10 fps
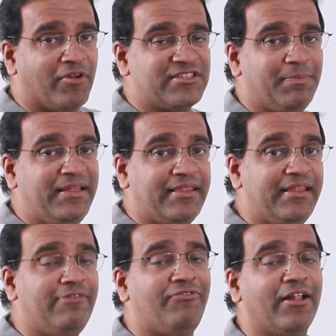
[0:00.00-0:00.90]
and
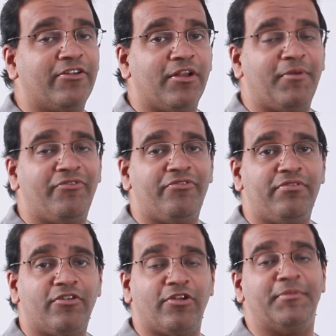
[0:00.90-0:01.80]
possibly the fulcrum
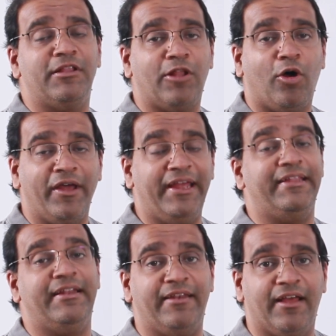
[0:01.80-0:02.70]
of criminal
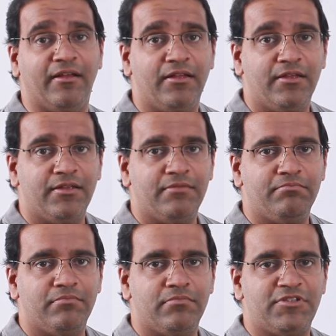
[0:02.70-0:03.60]
law in India.
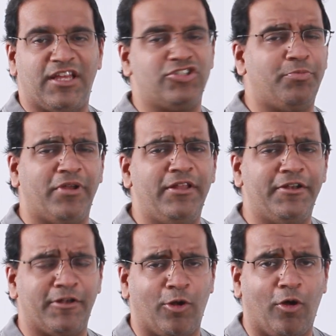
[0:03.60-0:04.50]
Such a
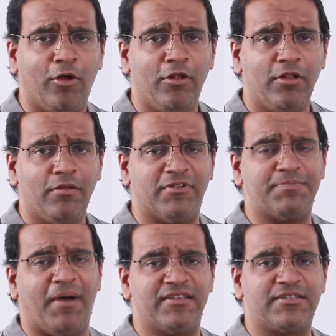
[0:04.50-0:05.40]
brilliant law
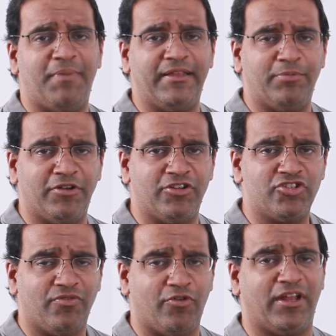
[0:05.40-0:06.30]
was passed by the
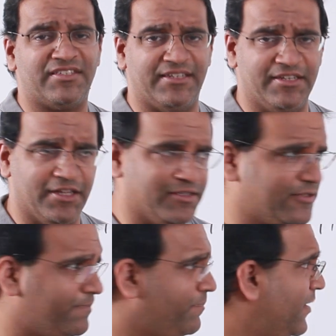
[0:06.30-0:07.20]
British for us
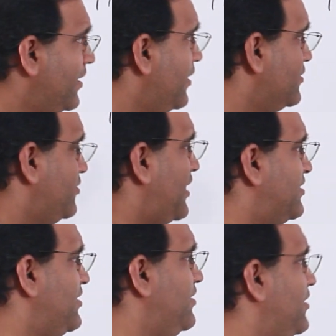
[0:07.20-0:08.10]
Indians. So
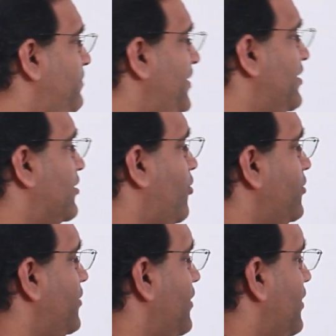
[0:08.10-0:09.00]
that's the Indian Penal
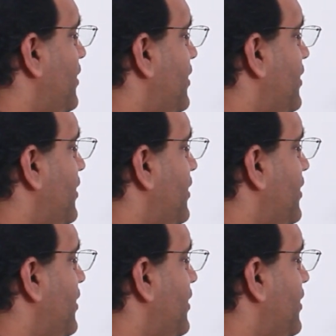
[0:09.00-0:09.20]
Code.